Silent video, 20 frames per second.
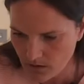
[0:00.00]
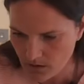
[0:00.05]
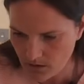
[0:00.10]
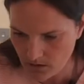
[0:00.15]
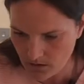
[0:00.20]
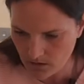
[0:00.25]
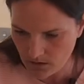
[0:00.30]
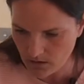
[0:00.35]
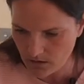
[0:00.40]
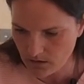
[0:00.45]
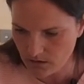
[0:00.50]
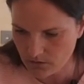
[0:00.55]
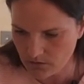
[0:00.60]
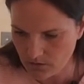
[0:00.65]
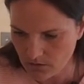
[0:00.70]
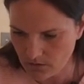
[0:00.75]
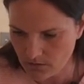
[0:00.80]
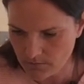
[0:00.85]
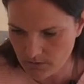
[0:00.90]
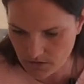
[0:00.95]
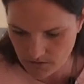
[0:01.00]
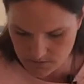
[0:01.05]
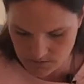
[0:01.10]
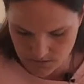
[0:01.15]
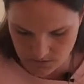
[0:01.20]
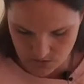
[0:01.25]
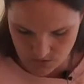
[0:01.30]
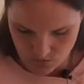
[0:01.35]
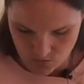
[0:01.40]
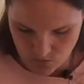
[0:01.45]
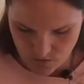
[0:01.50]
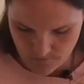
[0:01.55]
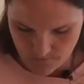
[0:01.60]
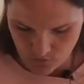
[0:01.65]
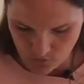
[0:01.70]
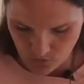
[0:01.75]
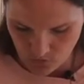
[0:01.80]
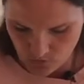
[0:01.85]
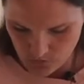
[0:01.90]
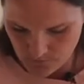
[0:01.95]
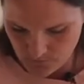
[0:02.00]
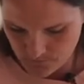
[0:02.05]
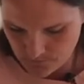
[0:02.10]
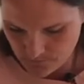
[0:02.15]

And I think I'm going to do one more.